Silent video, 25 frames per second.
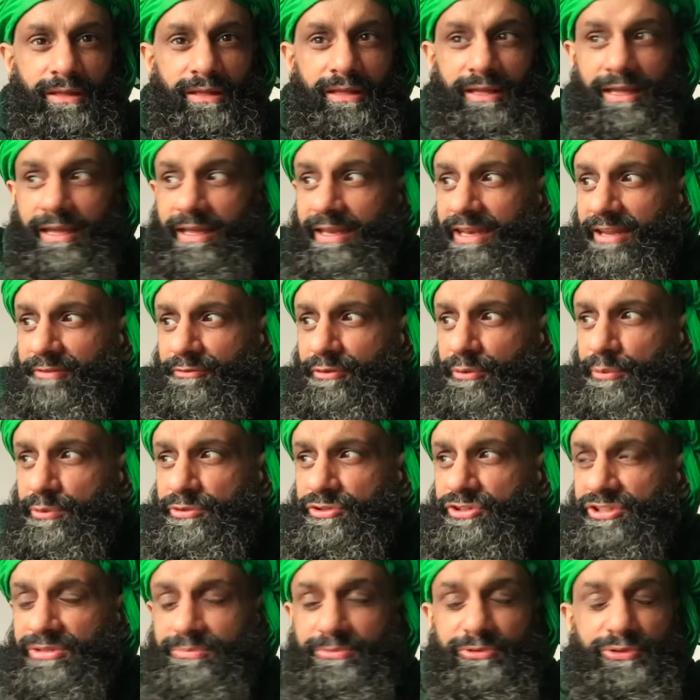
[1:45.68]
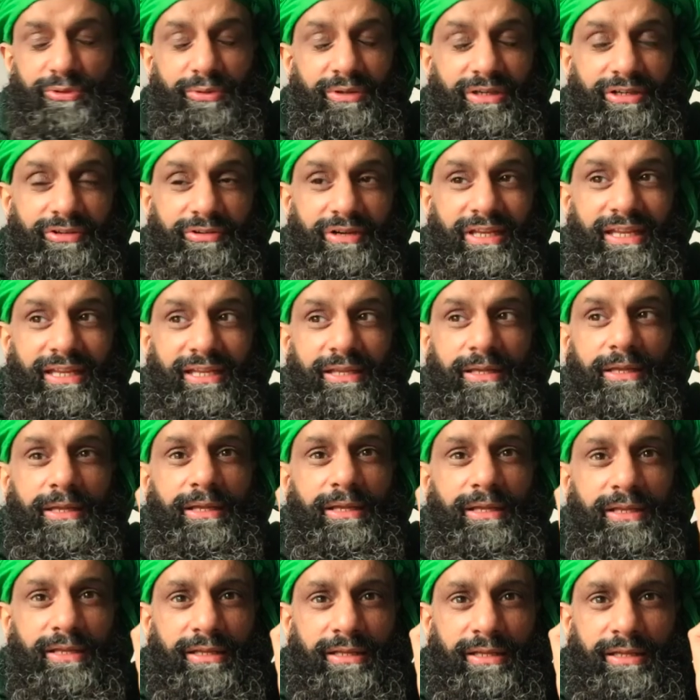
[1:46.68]
And everyone seems to agree.
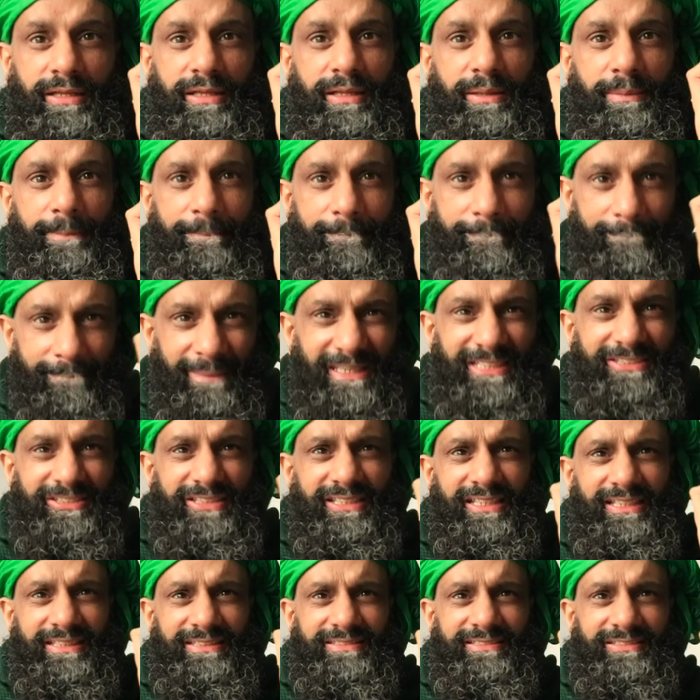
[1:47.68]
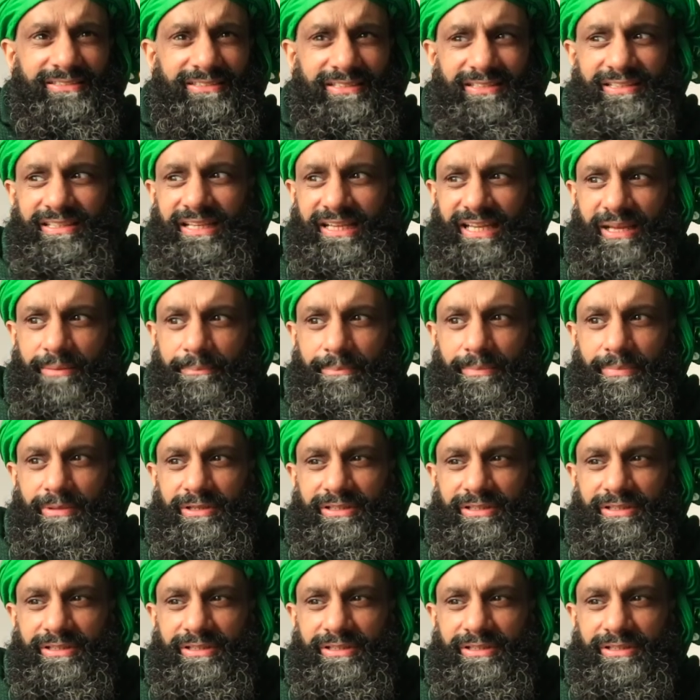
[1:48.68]
Biscuits, the dippability,